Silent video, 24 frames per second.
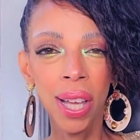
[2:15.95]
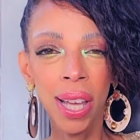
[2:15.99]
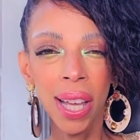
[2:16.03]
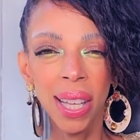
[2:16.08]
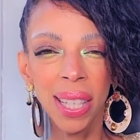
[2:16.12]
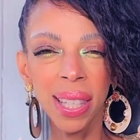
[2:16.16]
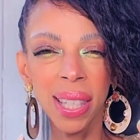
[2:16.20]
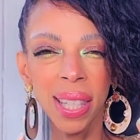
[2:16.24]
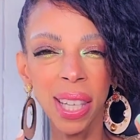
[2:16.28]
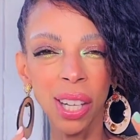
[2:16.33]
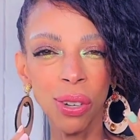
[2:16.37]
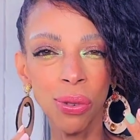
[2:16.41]

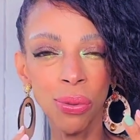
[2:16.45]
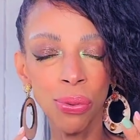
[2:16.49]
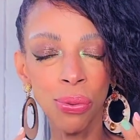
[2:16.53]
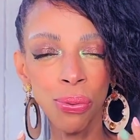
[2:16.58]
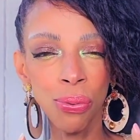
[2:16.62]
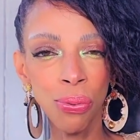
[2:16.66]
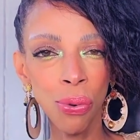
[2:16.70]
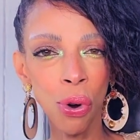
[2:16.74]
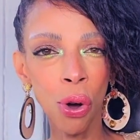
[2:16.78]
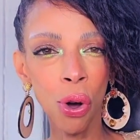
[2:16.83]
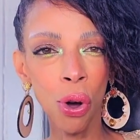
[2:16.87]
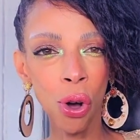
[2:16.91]
It's like
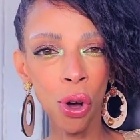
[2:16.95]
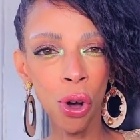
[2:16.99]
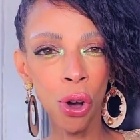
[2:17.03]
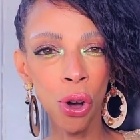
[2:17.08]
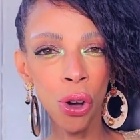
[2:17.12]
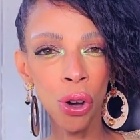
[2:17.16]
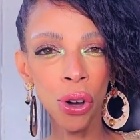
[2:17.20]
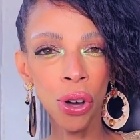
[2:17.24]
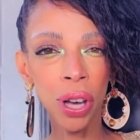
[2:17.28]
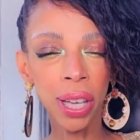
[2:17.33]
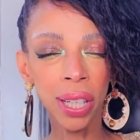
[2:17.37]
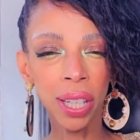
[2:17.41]

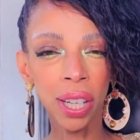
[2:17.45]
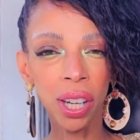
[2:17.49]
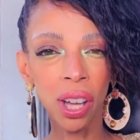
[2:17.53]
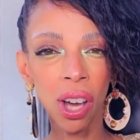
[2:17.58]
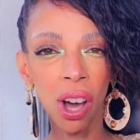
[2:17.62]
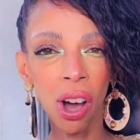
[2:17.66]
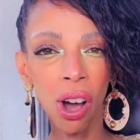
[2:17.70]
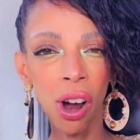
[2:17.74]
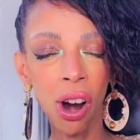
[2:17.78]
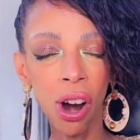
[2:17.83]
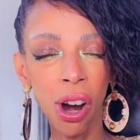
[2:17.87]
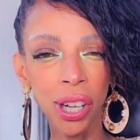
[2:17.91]
raw and
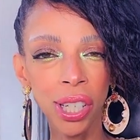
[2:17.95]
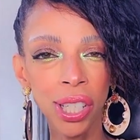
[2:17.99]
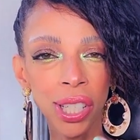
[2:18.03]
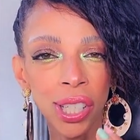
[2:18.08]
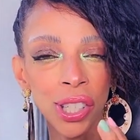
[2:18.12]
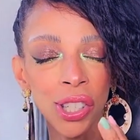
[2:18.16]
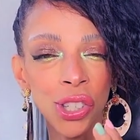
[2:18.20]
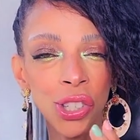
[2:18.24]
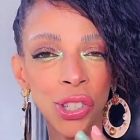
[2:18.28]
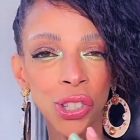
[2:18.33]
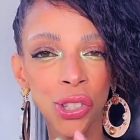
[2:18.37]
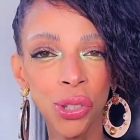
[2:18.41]
hard
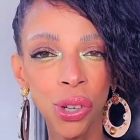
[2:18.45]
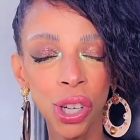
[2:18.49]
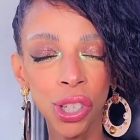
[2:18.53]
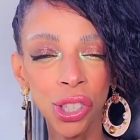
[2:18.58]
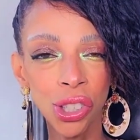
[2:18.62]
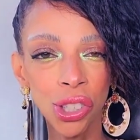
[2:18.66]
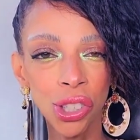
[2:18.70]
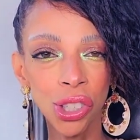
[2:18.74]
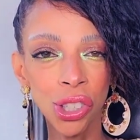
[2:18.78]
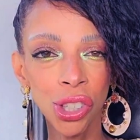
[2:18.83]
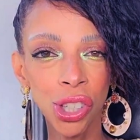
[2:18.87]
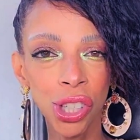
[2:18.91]
and
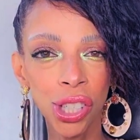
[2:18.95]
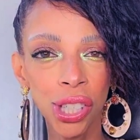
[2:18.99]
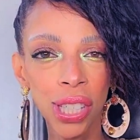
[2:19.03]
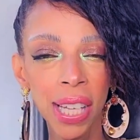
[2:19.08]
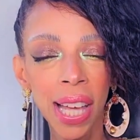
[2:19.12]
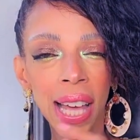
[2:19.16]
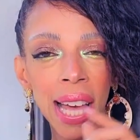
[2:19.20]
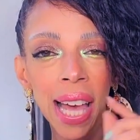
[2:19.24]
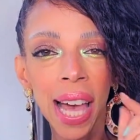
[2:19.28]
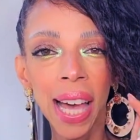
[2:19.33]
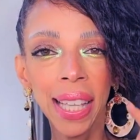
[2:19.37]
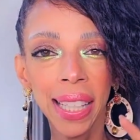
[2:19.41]
structured.
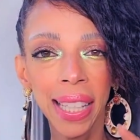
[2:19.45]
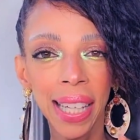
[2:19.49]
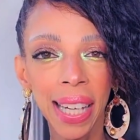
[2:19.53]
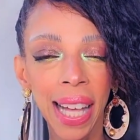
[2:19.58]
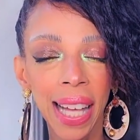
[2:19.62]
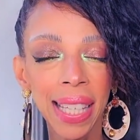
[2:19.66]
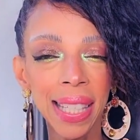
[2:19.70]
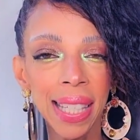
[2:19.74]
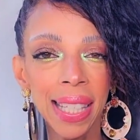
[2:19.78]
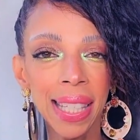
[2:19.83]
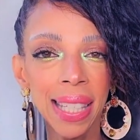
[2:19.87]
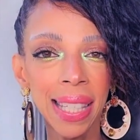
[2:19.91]
And then it
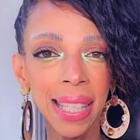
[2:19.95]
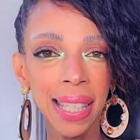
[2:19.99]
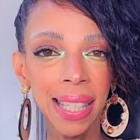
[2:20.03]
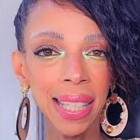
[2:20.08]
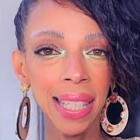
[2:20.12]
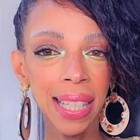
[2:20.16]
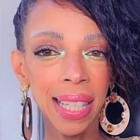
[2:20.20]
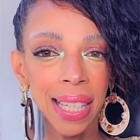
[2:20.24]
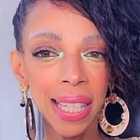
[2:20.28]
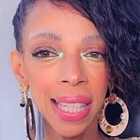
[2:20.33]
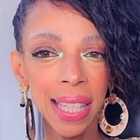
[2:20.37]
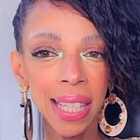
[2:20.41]
has the
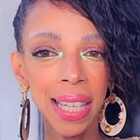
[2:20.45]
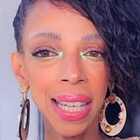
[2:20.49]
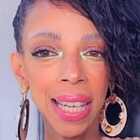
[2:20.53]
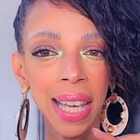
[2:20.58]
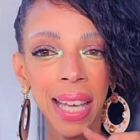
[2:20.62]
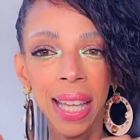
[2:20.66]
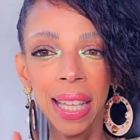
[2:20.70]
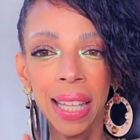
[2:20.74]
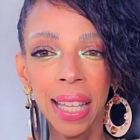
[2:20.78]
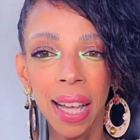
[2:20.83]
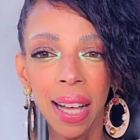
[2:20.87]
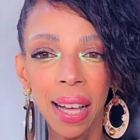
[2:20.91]
C
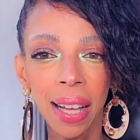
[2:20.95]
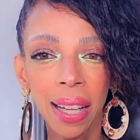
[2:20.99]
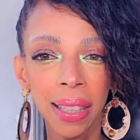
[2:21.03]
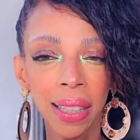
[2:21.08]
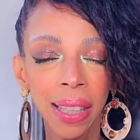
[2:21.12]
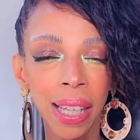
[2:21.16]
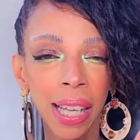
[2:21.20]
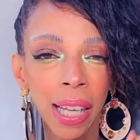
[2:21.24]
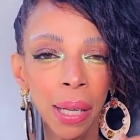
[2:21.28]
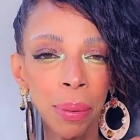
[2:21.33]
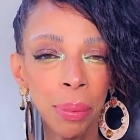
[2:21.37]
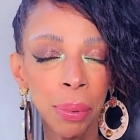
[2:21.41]

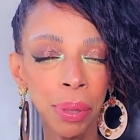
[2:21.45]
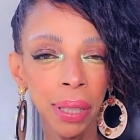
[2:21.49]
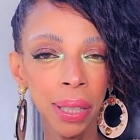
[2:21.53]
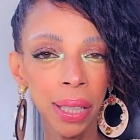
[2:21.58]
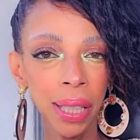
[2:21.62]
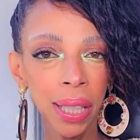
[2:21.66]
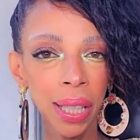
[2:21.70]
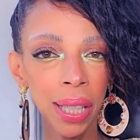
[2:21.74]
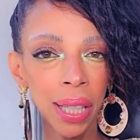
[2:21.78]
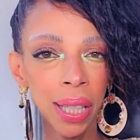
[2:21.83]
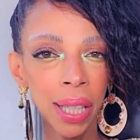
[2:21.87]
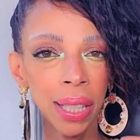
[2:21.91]

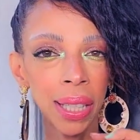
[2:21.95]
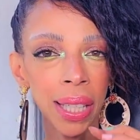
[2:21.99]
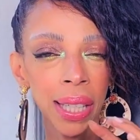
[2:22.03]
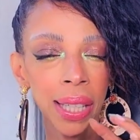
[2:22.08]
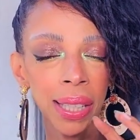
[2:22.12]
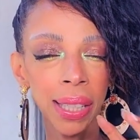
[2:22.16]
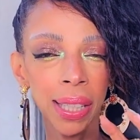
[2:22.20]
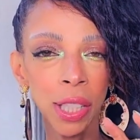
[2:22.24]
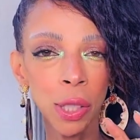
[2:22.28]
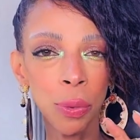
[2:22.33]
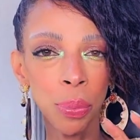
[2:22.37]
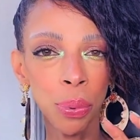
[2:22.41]
labeling and
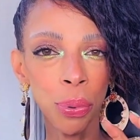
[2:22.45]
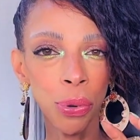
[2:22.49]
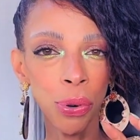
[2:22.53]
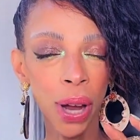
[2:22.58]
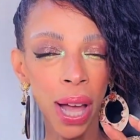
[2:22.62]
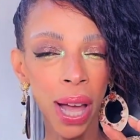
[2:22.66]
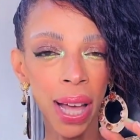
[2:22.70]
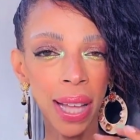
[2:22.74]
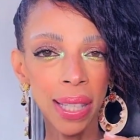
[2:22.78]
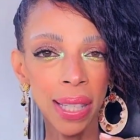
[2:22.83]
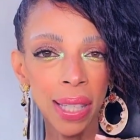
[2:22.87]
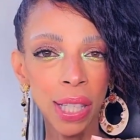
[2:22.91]
like this
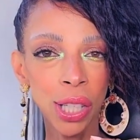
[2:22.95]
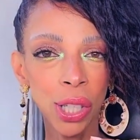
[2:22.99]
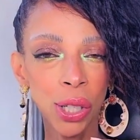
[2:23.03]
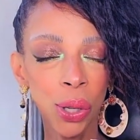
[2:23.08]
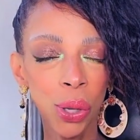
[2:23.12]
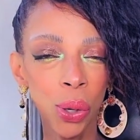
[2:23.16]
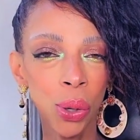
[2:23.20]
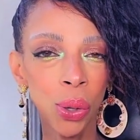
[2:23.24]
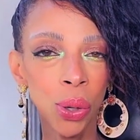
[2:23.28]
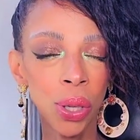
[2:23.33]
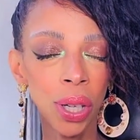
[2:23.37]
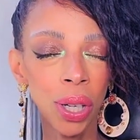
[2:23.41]
brassy
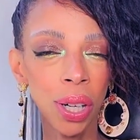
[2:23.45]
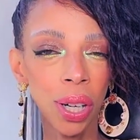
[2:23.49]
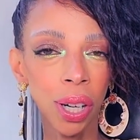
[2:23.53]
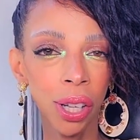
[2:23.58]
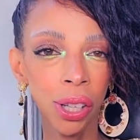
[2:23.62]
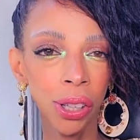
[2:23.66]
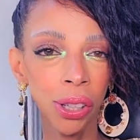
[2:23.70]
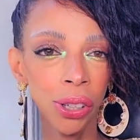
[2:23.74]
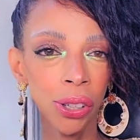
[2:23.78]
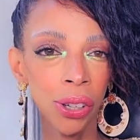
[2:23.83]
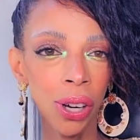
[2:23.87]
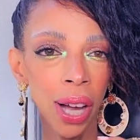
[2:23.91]
gold
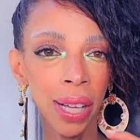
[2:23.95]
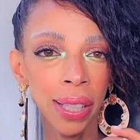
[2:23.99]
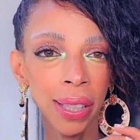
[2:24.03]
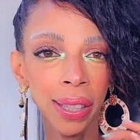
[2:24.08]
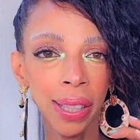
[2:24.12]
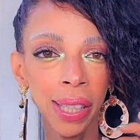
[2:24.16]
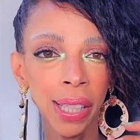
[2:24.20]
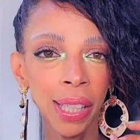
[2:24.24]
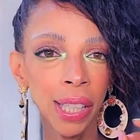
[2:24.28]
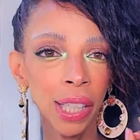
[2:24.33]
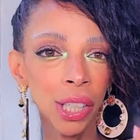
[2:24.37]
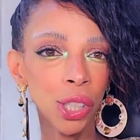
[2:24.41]
color. I
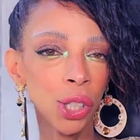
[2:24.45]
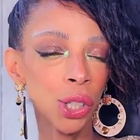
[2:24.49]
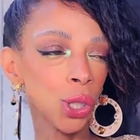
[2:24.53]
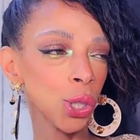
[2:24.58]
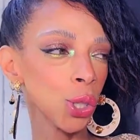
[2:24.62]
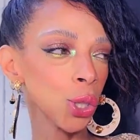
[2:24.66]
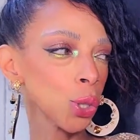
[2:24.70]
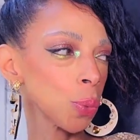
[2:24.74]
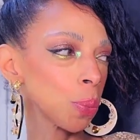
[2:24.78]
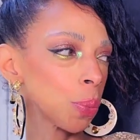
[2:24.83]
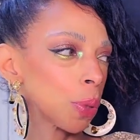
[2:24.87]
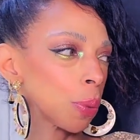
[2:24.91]
think it's
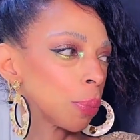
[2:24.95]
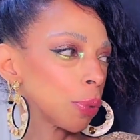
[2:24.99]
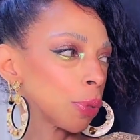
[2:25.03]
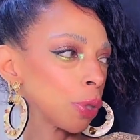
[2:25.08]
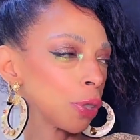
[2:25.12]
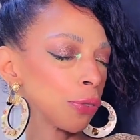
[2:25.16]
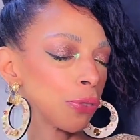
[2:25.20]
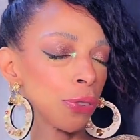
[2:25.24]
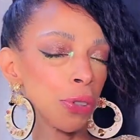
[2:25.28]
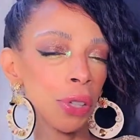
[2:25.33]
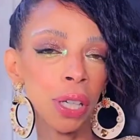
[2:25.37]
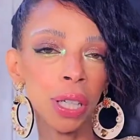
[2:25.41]
super
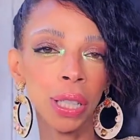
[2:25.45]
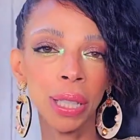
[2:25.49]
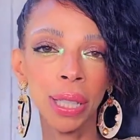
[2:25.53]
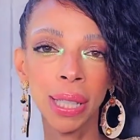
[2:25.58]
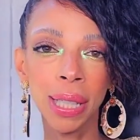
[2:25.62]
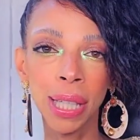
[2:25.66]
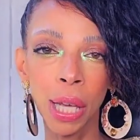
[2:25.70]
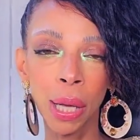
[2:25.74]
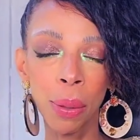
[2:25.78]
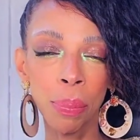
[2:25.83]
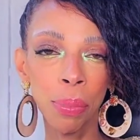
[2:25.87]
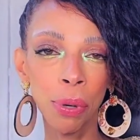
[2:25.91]
beautiful,
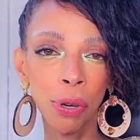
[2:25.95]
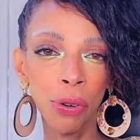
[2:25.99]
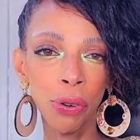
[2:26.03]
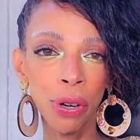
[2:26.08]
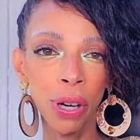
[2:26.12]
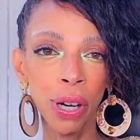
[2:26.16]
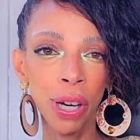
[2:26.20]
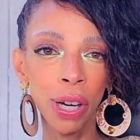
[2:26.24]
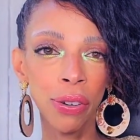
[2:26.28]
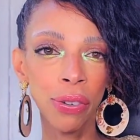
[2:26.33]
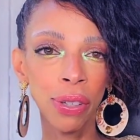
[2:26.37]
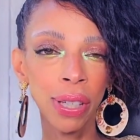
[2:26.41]

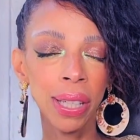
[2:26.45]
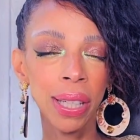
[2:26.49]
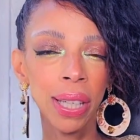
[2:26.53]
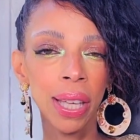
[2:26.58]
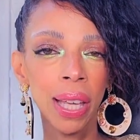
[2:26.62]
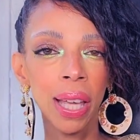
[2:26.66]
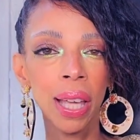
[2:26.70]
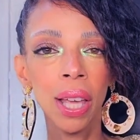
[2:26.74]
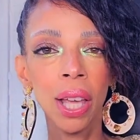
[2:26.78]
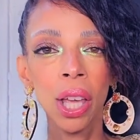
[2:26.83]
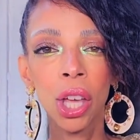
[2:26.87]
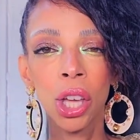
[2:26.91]
contemporary,
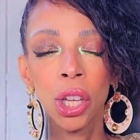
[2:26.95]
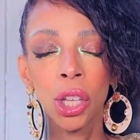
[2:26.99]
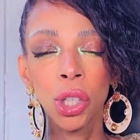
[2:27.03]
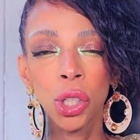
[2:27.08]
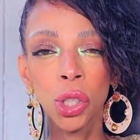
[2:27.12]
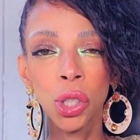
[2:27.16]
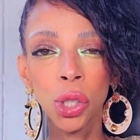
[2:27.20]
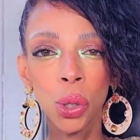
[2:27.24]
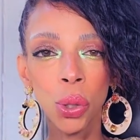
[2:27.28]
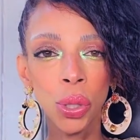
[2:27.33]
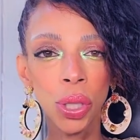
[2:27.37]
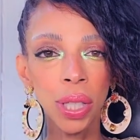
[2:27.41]

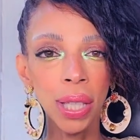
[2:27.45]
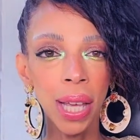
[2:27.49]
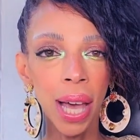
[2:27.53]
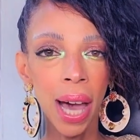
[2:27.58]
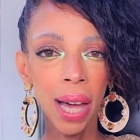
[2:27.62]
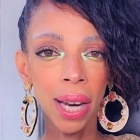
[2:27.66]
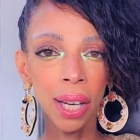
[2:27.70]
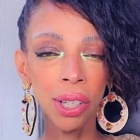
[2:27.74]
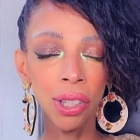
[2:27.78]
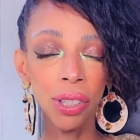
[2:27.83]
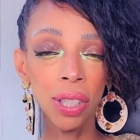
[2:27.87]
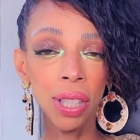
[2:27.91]
so
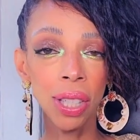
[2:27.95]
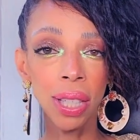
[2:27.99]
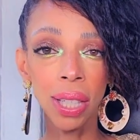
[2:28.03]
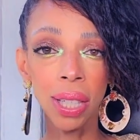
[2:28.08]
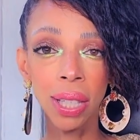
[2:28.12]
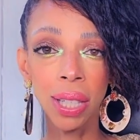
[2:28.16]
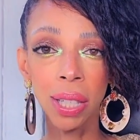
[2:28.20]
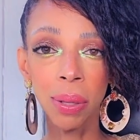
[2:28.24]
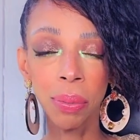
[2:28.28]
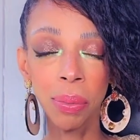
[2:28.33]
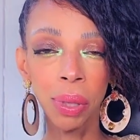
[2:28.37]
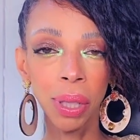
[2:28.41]
stylish. This
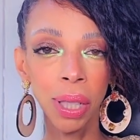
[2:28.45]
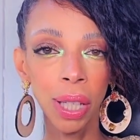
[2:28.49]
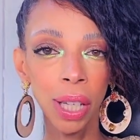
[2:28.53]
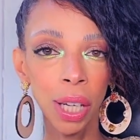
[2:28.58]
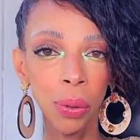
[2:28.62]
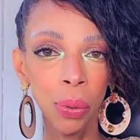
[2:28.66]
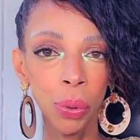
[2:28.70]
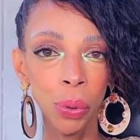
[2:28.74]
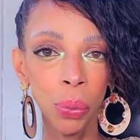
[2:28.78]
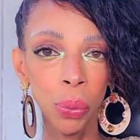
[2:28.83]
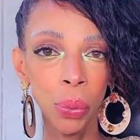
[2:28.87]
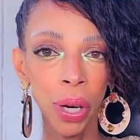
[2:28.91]
is something that
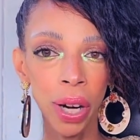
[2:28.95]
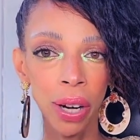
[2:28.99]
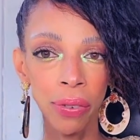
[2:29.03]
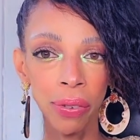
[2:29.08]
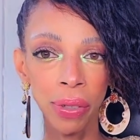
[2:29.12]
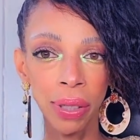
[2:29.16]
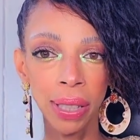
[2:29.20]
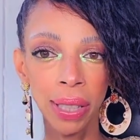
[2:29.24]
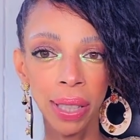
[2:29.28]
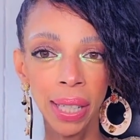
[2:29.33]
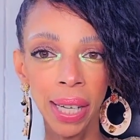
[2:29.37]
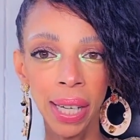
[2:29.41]
I would wear
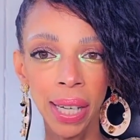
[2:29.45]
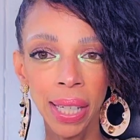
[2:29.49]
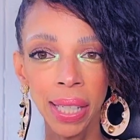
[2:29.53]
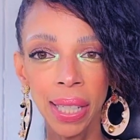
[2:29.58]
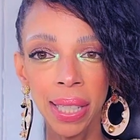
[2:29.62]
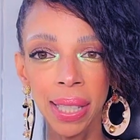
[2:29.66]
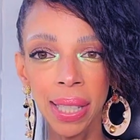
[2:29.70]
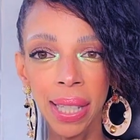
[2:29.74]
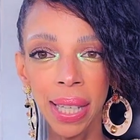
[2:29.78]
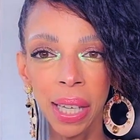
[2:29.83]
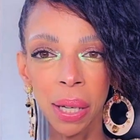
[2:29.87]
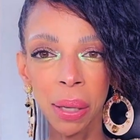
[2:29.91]
every day, and
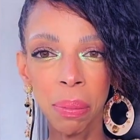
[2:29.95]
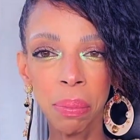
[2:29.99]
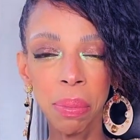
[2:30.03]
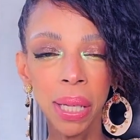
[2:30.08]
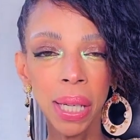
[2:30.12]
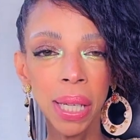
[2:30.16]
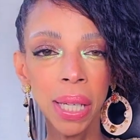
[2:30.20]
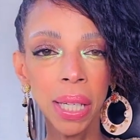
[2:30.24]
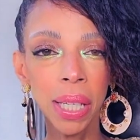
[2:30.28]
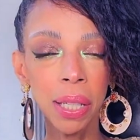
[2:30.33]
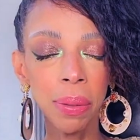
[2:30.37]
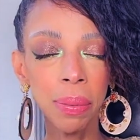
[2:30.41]
it's like a
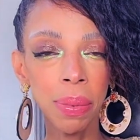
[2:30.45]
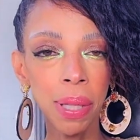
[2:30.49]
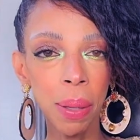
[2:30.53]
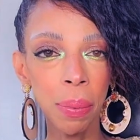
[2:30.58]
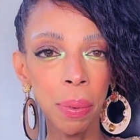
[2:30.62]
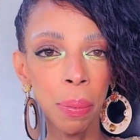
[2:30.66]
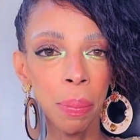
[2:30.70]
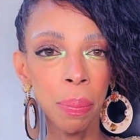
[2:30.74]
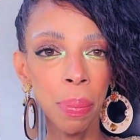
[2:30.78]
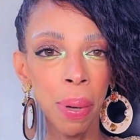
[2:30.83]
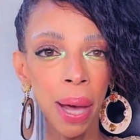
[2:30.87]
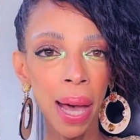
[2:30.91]
medium
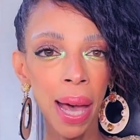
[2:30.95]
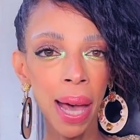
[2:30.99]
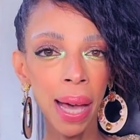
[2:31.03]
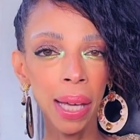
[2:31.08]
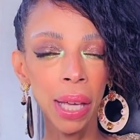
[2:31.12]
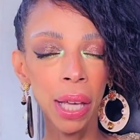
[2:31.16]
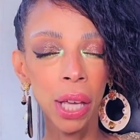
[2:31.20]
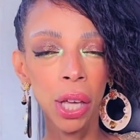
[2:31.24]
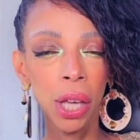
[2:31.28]
type of bag,